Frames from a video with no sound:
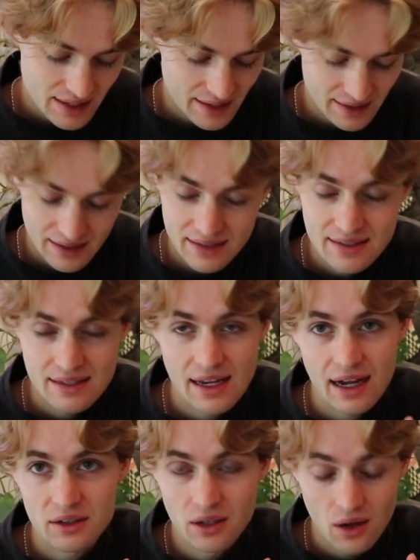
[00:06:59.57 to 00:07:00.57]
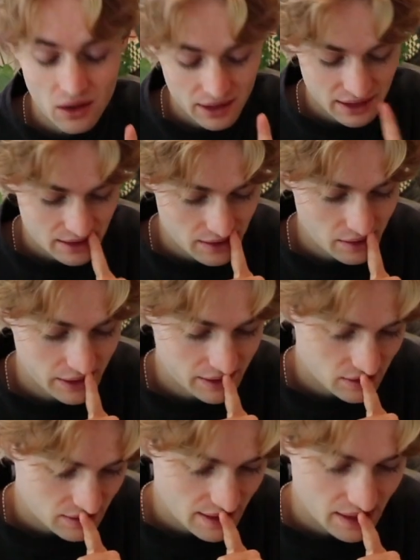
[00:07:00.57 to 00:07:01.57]
And let's see how long it's going
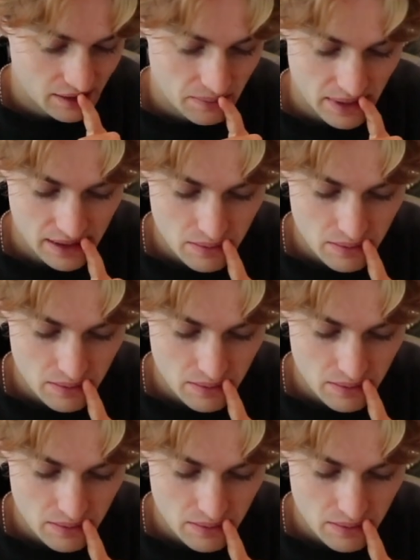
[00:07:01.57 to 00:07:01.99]
to take me.